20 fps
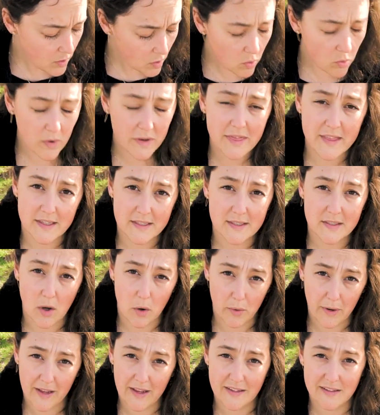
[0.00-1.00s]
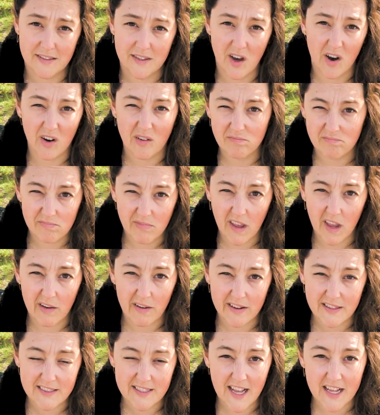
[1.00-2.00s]
with the Sony. So
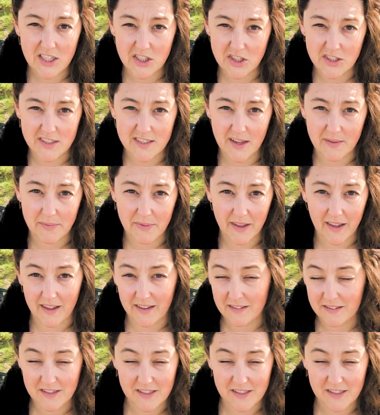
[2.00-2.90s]
anyways, that's just something,